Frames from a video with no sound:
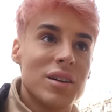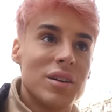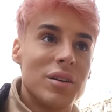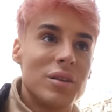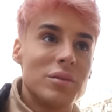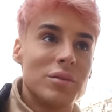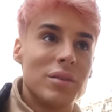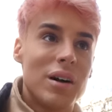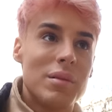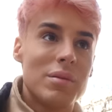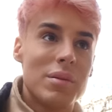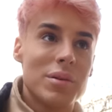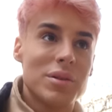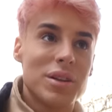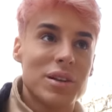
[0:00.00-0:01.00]
Oh, I'm
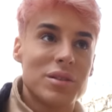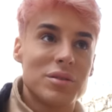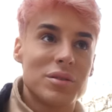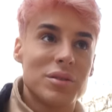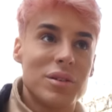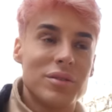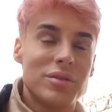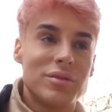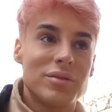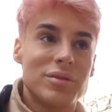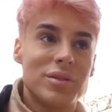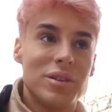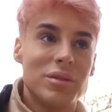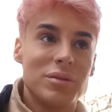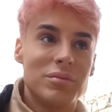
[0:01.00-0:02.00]
about to get told off.
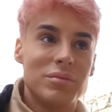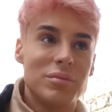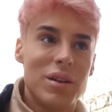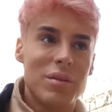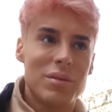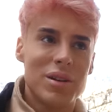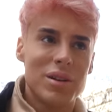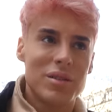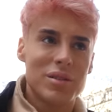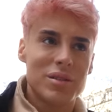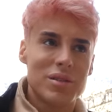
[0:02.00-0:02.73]
No, maybe not.